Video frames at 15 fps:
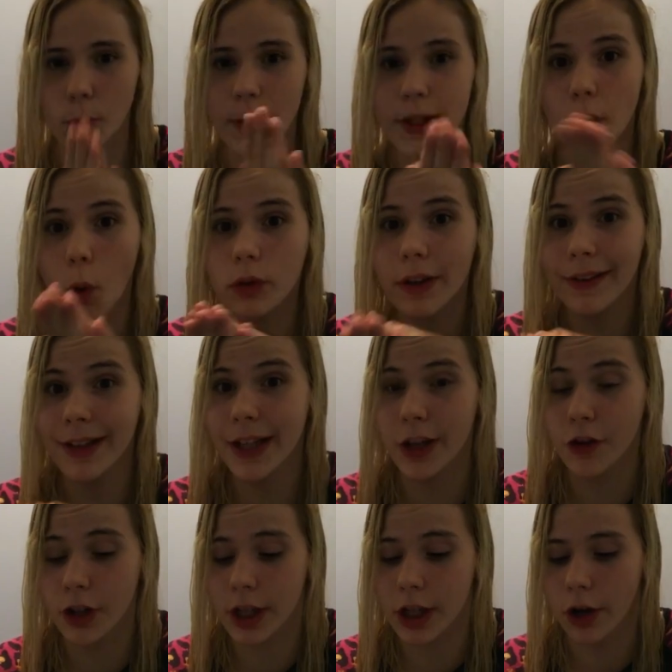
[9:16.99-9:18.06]
We told the
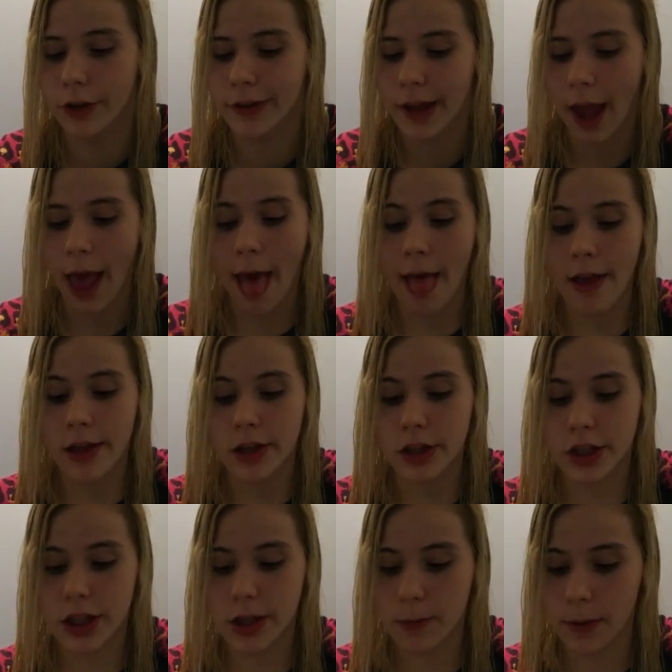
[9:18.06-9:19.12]
security guards
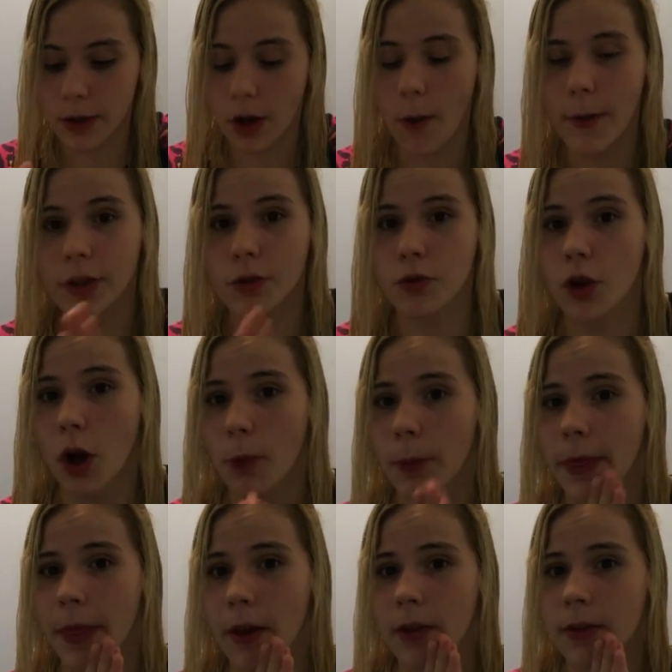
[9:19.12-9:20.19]
she was going to start
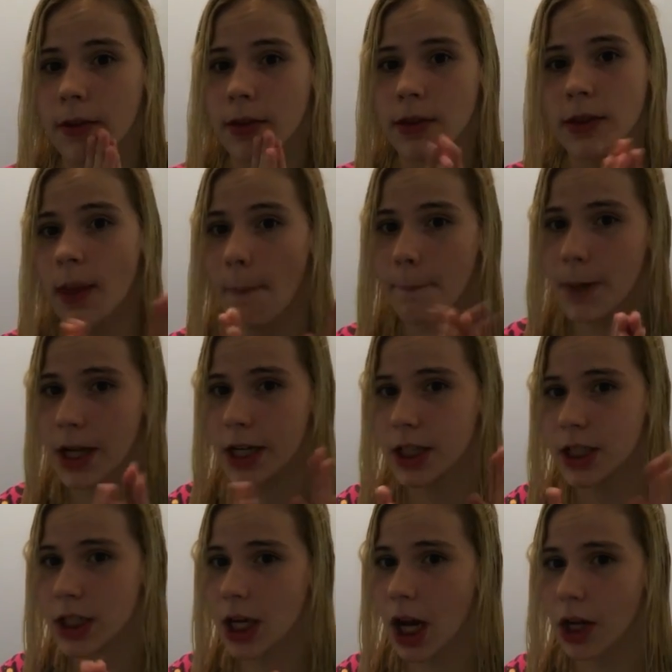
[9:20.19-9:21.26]
with us the minute
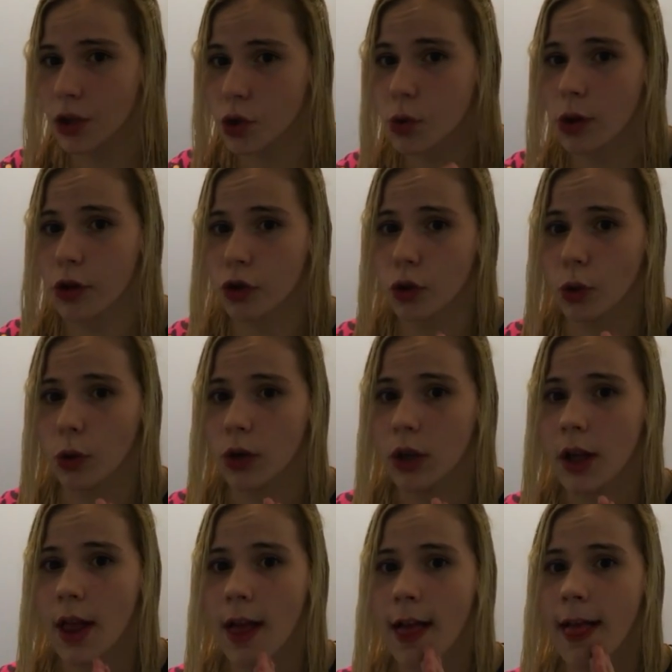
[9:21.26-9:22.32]
she got to the school.
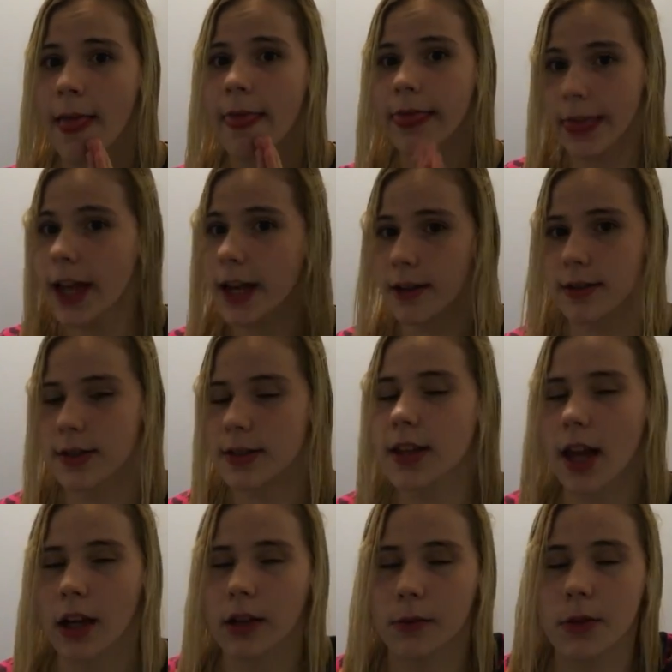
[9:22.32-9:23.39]
That is
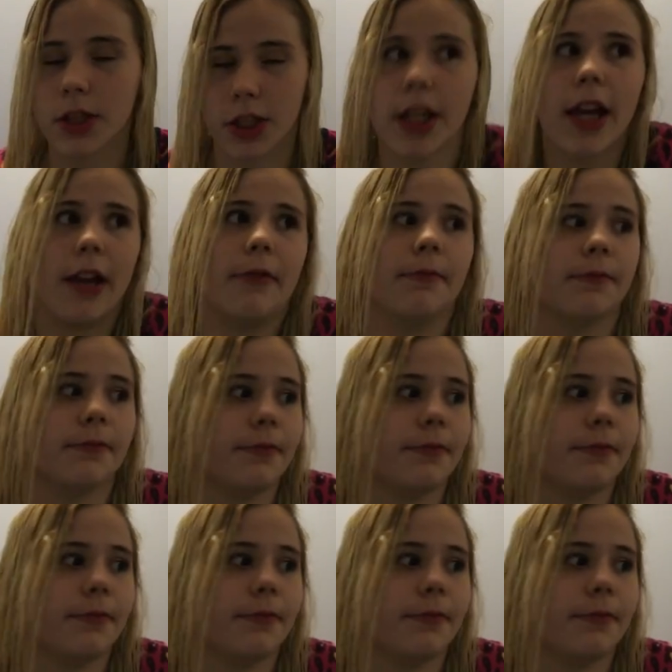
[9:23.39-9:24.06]
exactly what she did.